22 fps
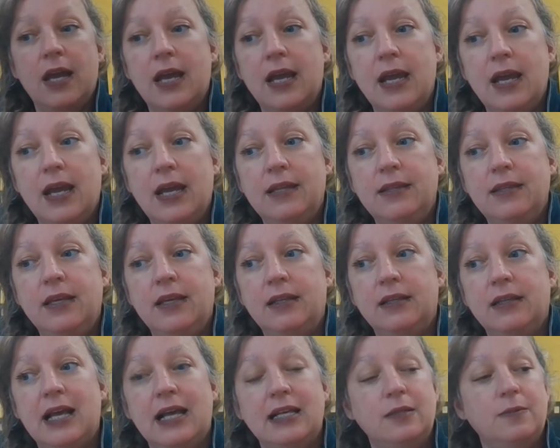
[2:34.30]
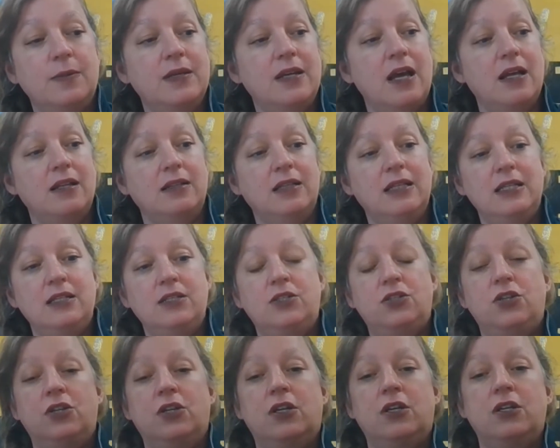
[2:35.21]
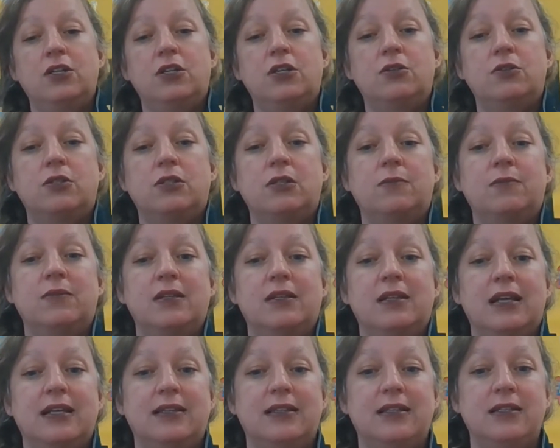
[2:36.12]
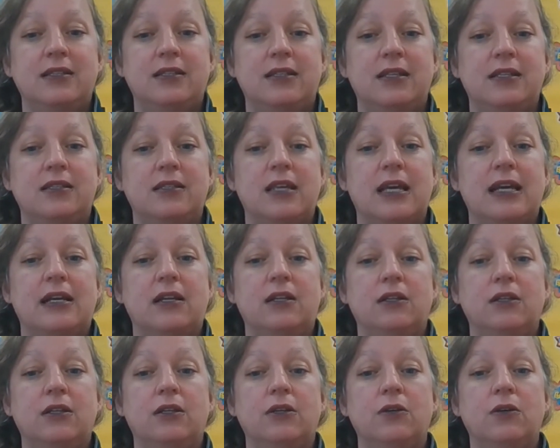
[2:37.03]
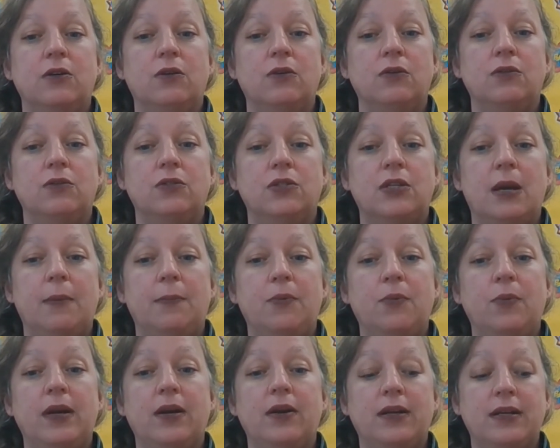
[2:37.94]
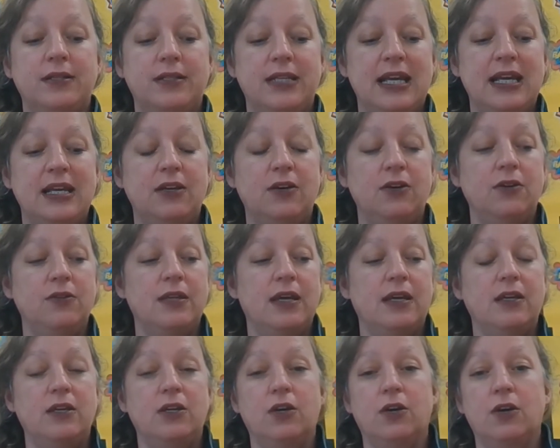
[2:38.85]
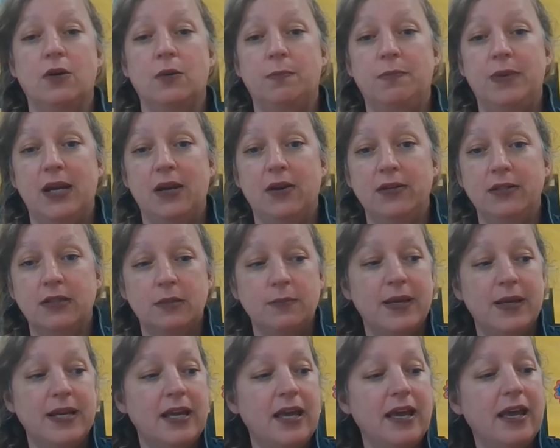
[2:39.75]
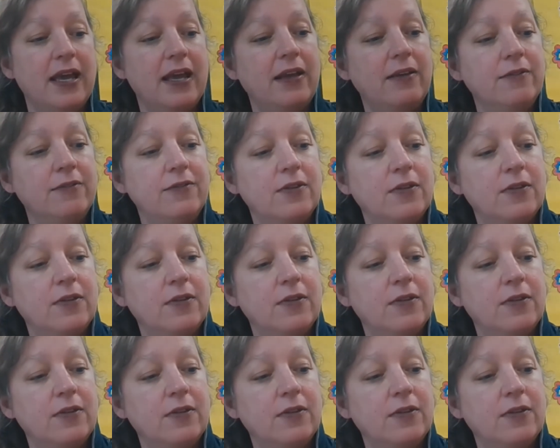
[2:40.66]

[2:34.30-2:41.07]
And then last but not least, you can use something like this that's like a little Tupperware container that your parents might have.